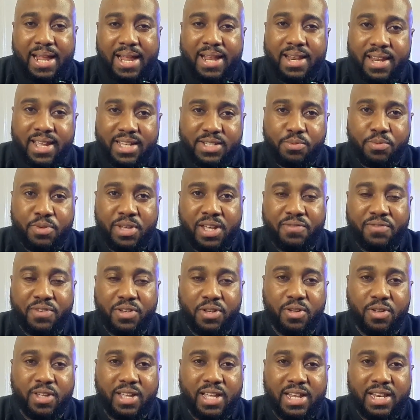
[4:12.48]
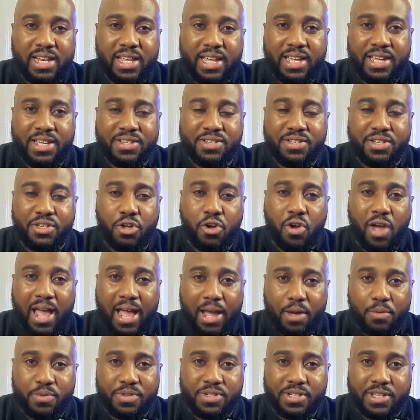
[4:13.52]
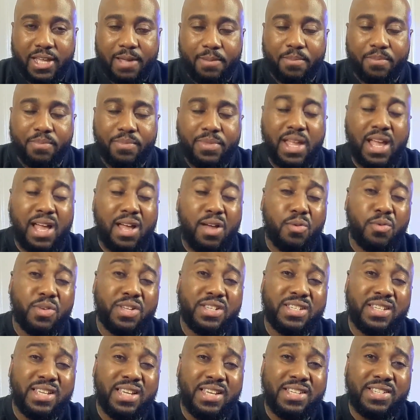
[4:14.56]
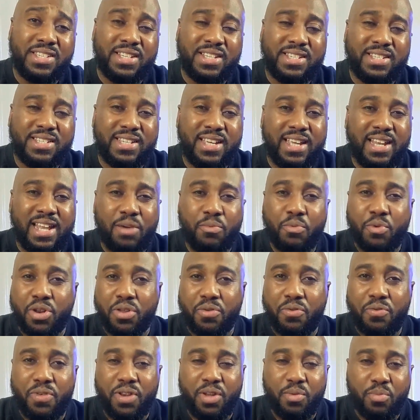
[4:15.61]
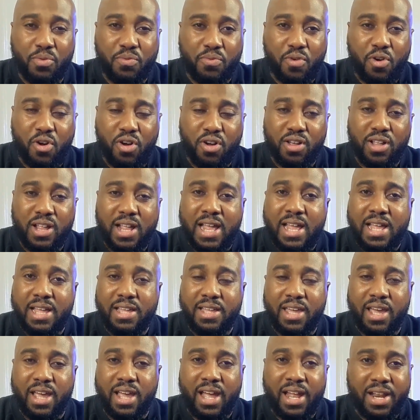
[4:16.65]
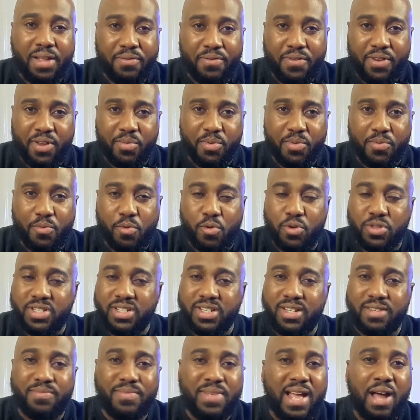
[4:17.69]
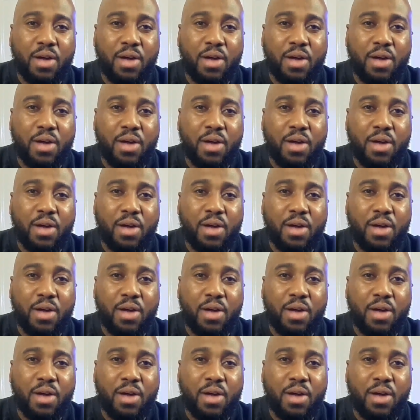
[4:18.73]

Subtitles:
Next thing you have to look at is your aquascape. Now, it's easy to say that we're going to fill it with rock, yeah, and then fill it with water.